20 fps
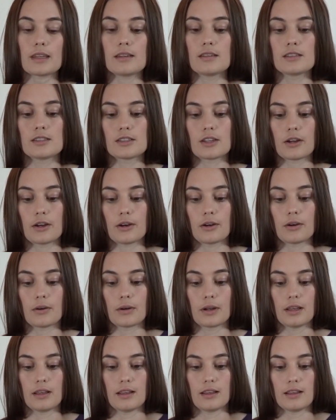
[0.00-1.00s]
So
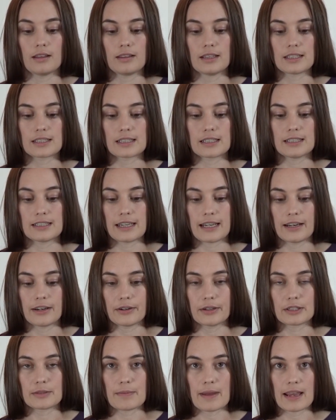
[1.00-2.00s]
this container
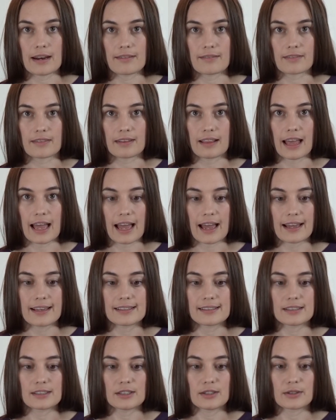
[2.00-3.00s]
is made of
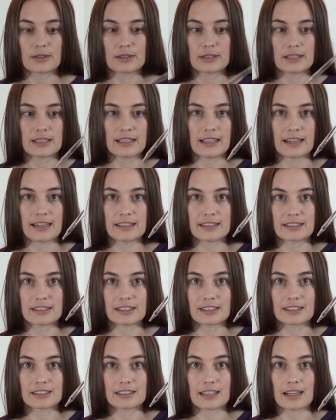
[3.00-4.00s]
glass. You can see that it's
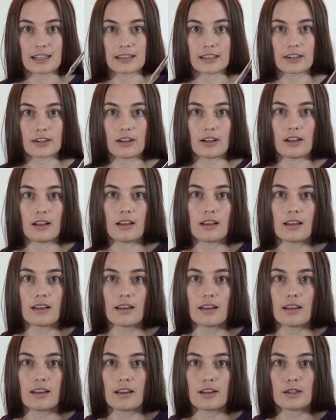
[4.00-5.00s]
just a little
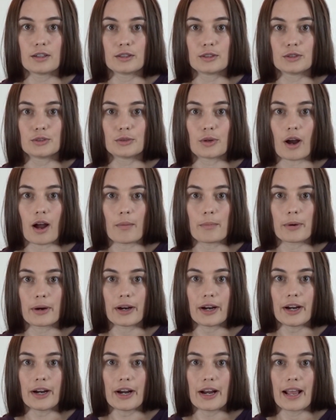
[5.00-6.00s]

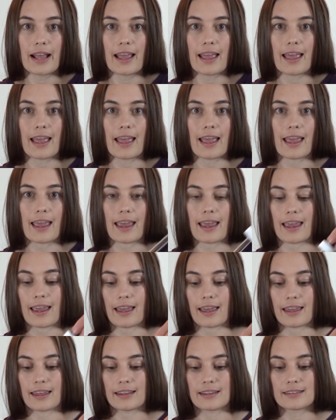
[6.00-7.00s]
dropper,
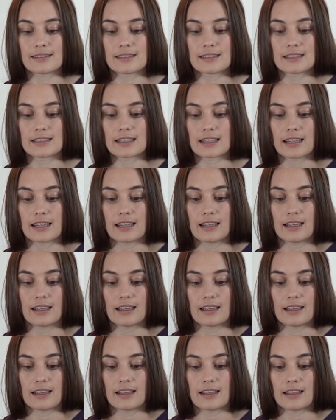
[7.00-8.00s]
and
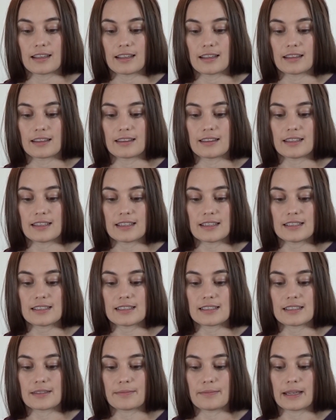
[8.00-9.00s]

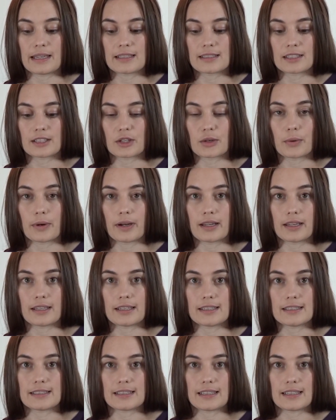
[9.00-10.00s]
this makes it quite
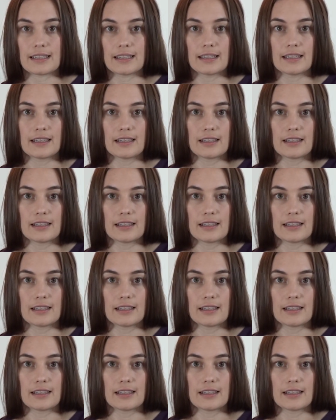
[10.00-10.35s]
easy